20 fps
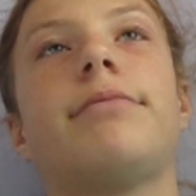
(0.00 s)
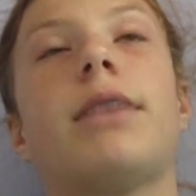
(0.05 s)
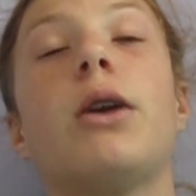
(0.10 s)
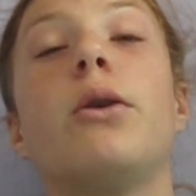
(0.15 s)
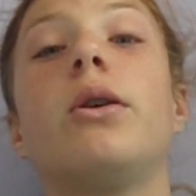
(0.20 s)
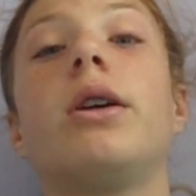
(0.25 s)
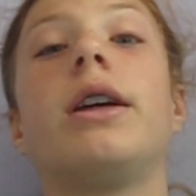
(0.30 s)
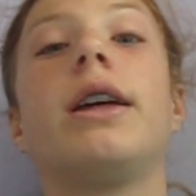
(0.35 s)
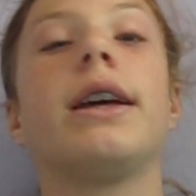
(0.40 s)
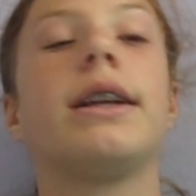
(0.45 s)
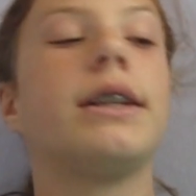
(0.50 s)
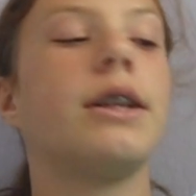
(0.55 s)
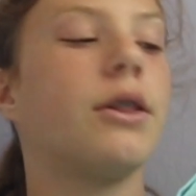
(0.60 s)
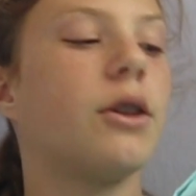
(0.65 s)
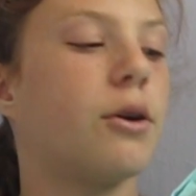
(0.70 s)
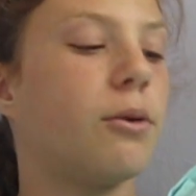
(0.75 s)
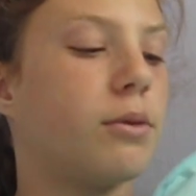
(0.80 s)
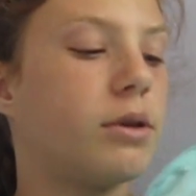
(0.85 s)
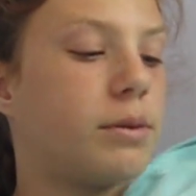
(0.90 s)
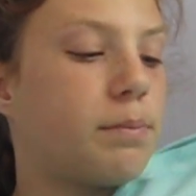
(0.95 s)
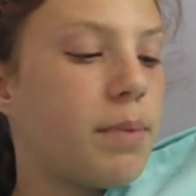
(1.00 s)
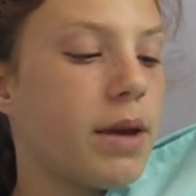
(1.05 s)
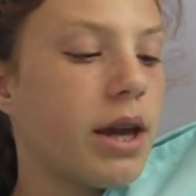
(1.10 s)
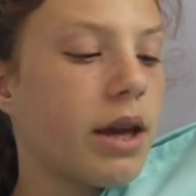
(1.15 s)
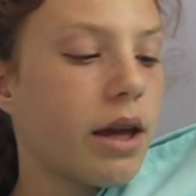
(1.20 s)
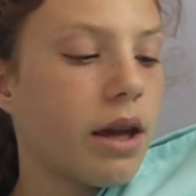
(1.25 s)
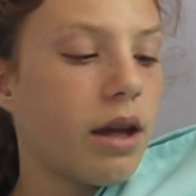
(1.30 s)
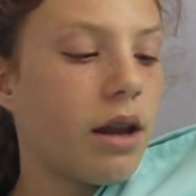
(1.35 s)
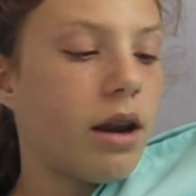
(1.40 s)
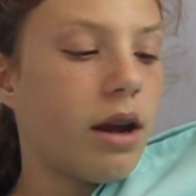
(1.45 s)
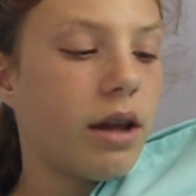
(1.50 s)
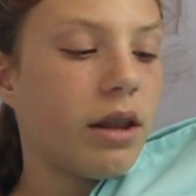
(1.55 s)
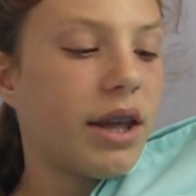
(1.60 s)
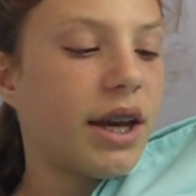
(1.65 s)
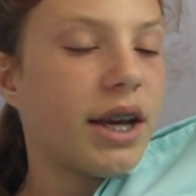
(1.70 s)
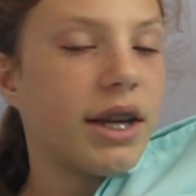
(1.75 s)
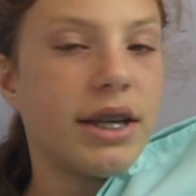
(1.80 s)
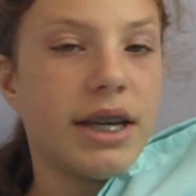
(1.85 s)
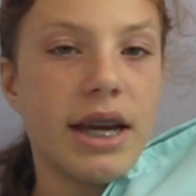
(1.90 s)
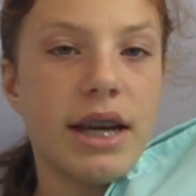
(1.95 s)
I really liked it though. It was pink and it had
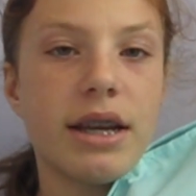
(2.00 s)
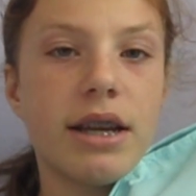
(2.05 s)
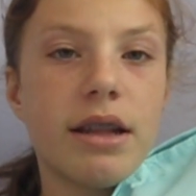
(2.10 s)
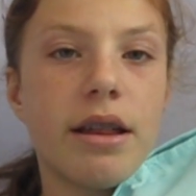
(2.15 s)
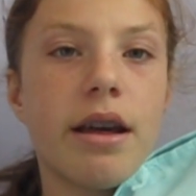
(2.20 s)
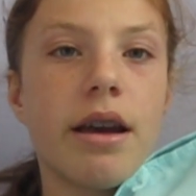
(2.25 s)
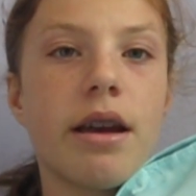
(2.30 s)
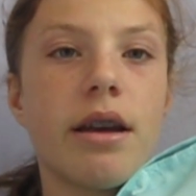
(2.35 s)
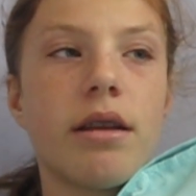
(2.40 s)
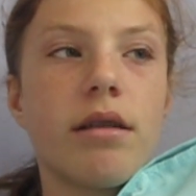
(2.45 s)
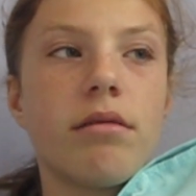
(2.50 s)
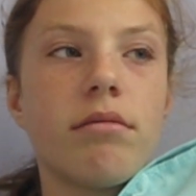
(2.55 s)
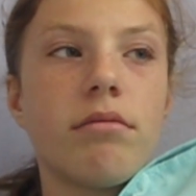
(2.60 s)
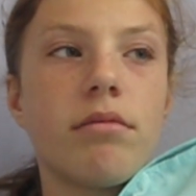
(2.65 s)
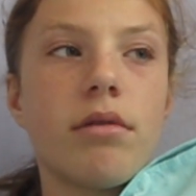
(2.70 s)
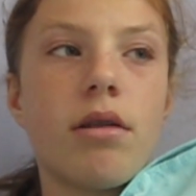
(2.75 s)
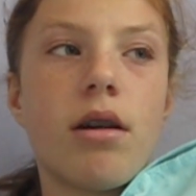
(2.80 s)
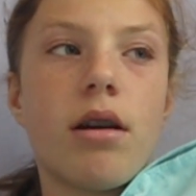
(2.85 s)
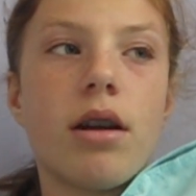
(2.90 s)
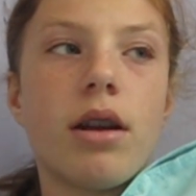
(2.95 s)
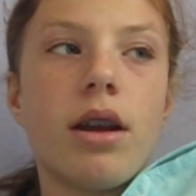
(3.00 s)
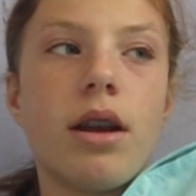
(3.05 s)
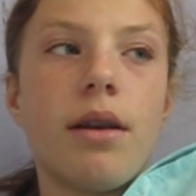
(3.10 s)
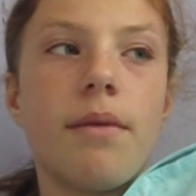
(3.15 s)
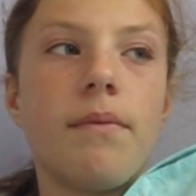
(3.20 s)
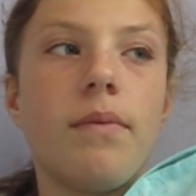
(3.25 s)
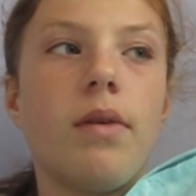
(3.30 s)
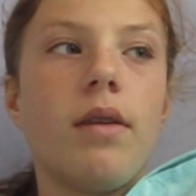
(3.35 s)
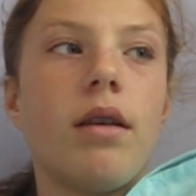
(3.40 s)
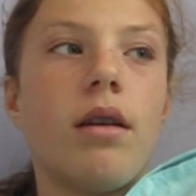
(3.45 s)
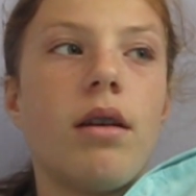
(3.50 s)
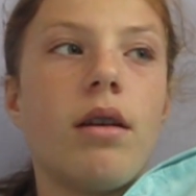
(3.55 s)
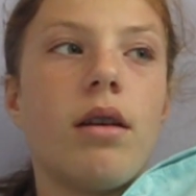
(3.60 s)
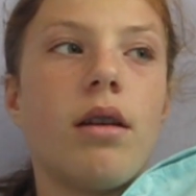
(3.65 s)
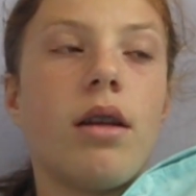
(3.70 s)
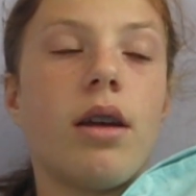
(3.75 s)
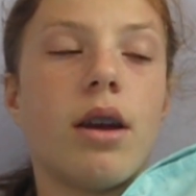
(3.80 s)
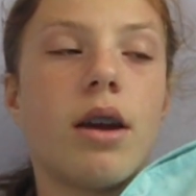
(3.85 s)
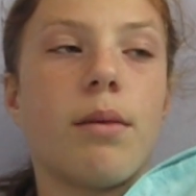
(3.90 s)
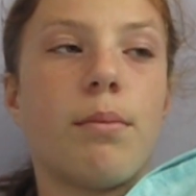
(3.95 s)
like a dandelion on it,
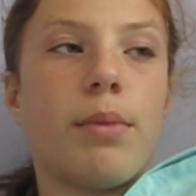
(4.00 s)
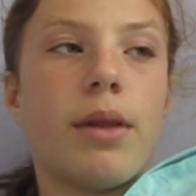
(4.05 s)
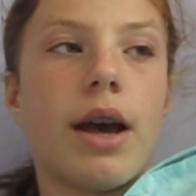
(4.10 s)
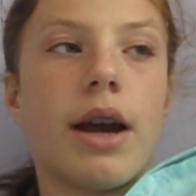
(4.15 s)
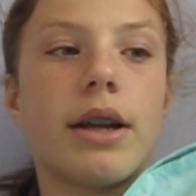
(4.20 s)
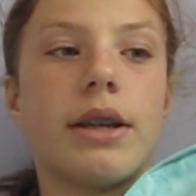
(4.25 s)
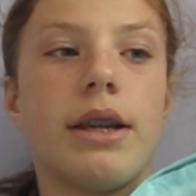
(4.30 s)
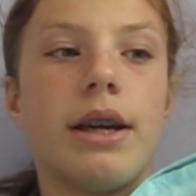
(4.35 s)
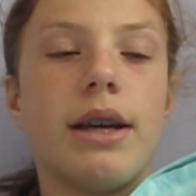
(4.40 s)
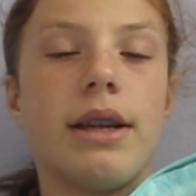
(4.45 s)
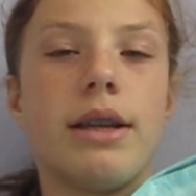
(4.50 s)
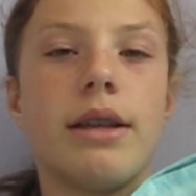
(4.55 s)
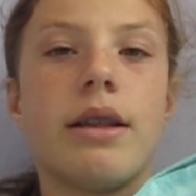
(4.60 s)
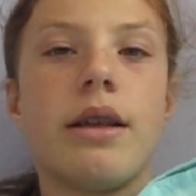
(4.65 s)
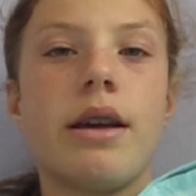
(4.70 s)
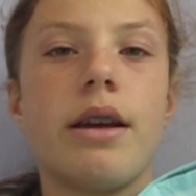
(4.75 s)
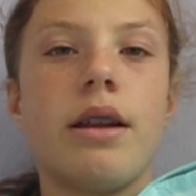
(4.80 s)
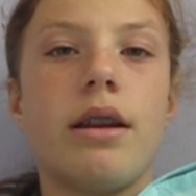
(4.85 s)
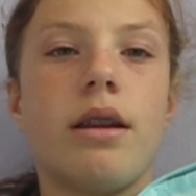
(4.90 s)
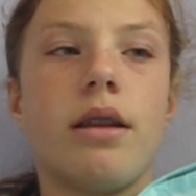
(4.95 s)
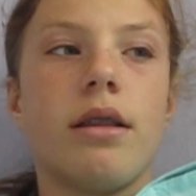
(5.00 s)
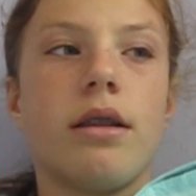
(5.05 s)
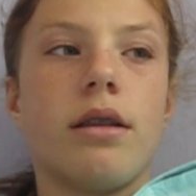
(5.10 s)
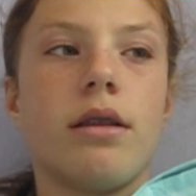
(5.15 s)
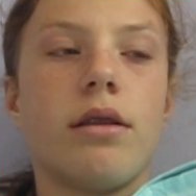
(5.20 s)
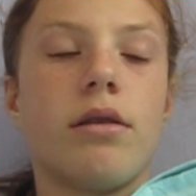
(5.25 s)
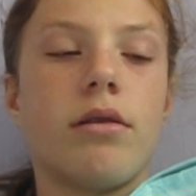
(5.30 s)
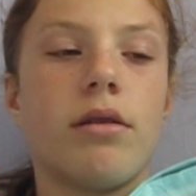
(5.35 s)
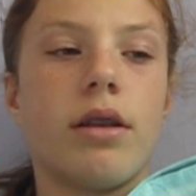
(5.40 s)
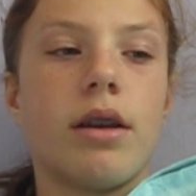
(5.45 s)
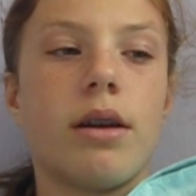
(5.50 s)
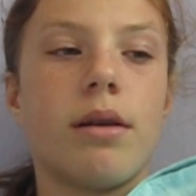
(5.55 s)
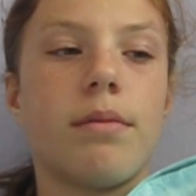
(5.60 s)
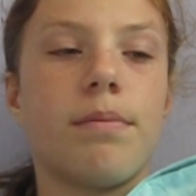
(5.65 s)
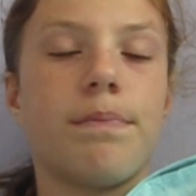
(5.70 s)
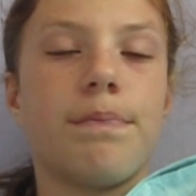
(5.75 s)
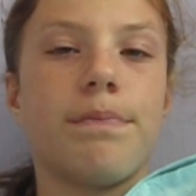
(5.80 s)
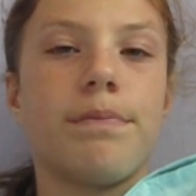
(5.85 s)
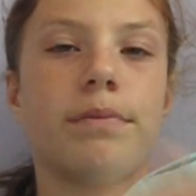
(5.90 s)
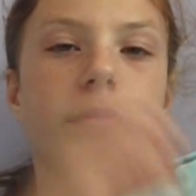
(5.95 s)
like a black dandelion, and there are like
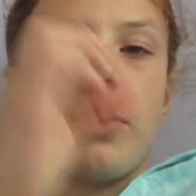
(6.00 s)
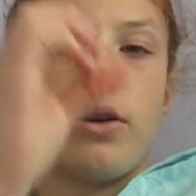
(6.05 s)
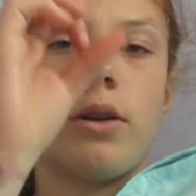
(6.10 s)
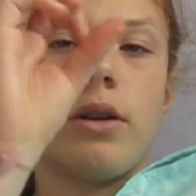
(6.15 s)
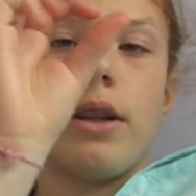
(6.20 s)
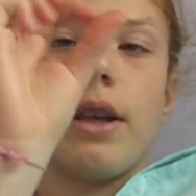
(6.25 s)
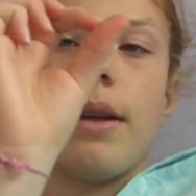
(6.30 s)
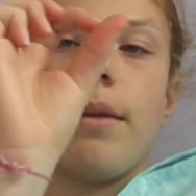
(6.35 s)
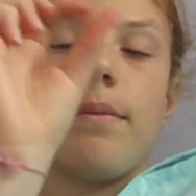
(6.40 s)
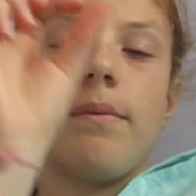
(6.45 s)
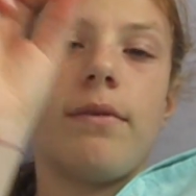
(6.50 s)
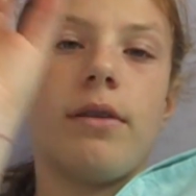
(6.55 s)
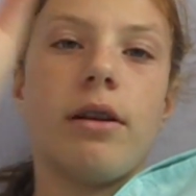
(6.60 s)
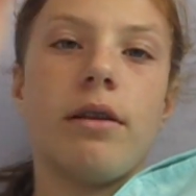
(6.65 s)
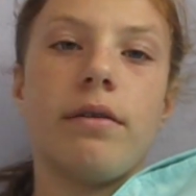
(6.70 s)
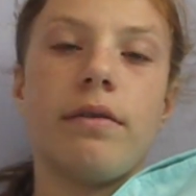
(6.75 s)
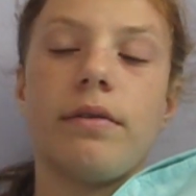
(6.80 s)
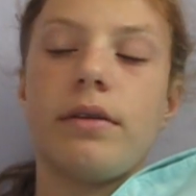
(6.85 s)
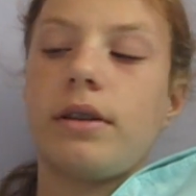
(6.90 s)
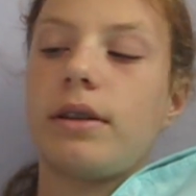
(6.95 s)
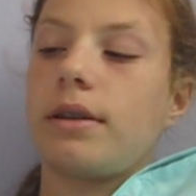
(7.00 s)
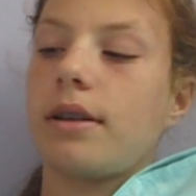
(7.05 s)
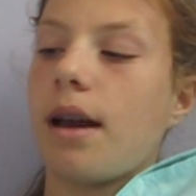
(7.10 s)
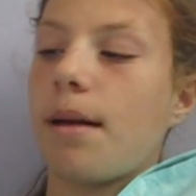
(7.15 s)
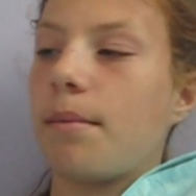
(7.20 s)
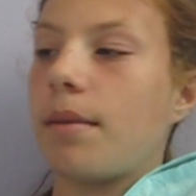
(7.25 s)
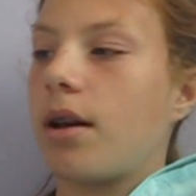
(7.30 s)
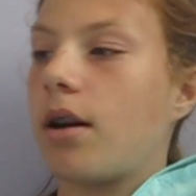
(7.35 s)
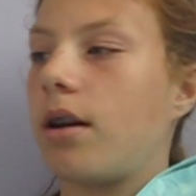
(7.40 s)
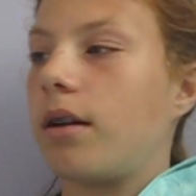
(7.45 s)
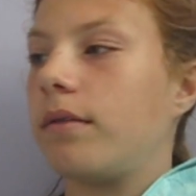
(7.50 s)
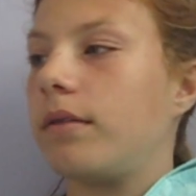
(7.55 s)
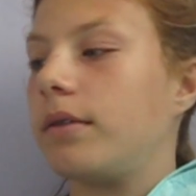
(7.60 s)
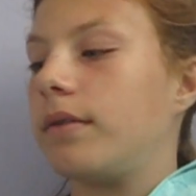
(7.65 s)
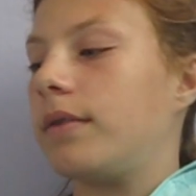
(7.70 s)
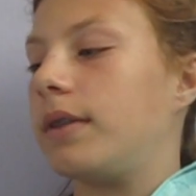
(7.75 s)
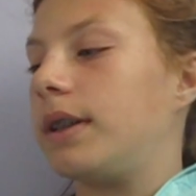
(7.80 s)
little like fluffs coming off of